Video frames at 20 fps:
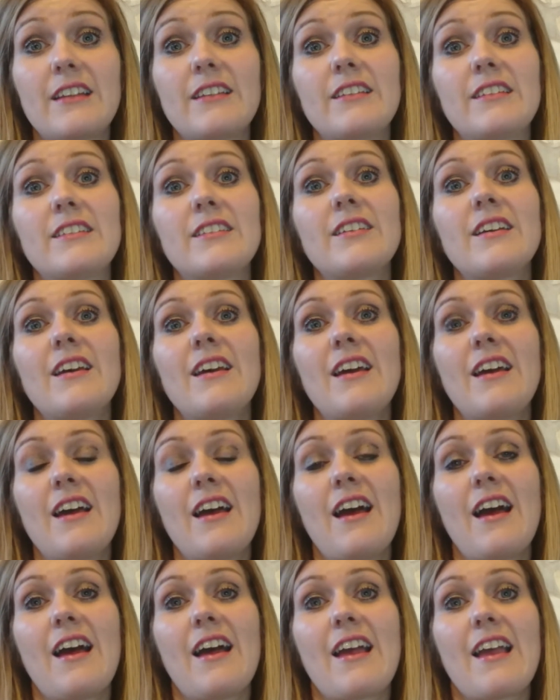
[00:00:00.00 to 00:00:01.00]
And
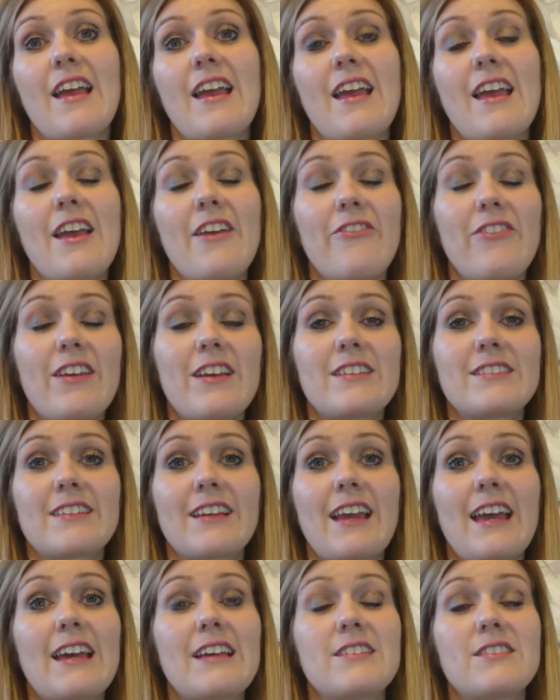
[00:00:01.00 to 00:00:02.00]
if it is a
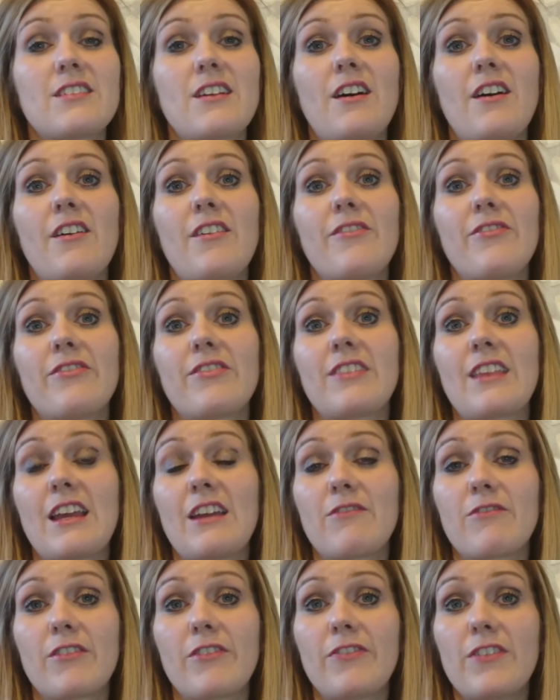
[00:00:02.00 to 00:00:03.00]
case of
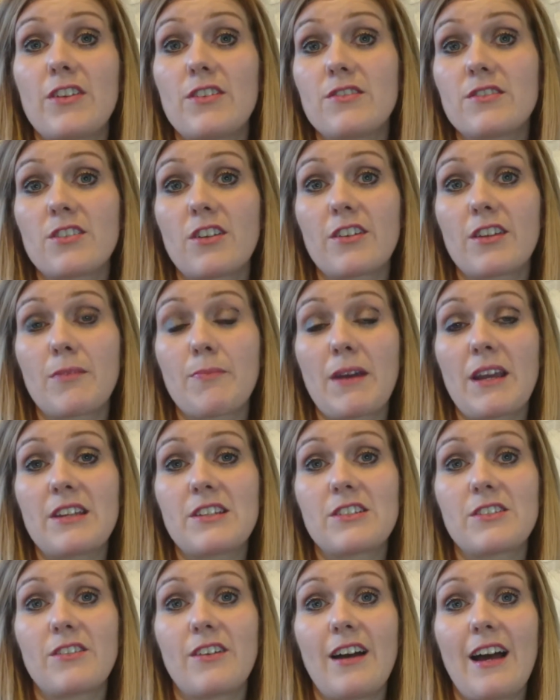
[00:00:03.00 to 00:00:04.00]
they've refused
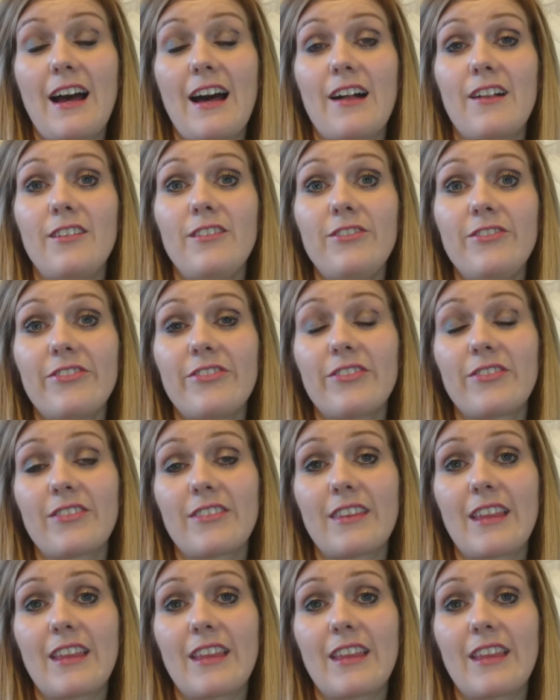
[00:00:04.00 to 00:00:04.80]
occupational health,